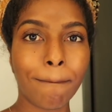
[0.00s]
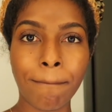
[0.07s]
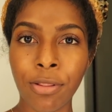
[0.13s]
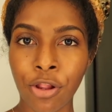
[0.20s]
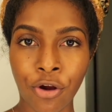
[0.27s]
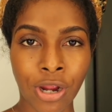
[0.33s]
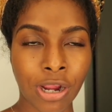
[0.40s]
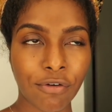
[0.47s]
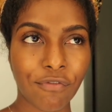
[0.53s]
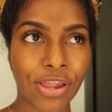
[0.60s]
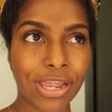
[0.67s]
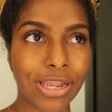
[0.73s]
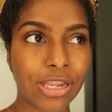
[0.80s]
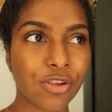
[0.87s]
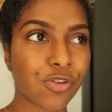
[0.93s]
blurring
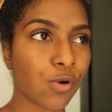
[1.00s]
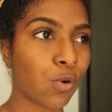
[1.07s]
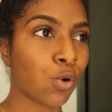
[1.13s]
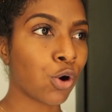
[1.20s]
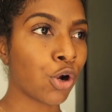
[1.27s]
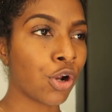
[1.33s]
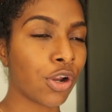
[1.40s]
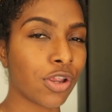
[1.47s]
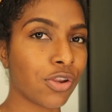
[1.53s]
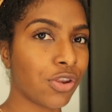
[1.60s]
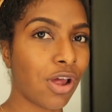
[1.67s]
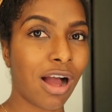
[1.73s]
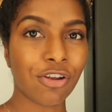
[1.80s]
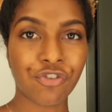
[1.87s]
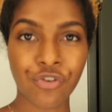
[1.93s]
phase or
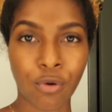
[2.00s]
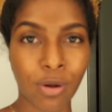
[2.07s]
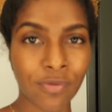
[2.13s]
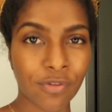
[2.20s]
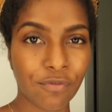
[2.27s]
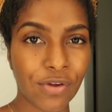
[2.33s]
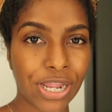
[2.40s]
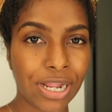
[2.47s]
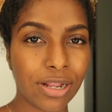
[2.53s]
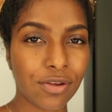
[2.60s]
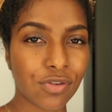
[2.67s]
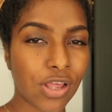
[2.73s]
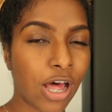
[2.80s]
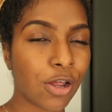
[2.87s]
not showing the phase.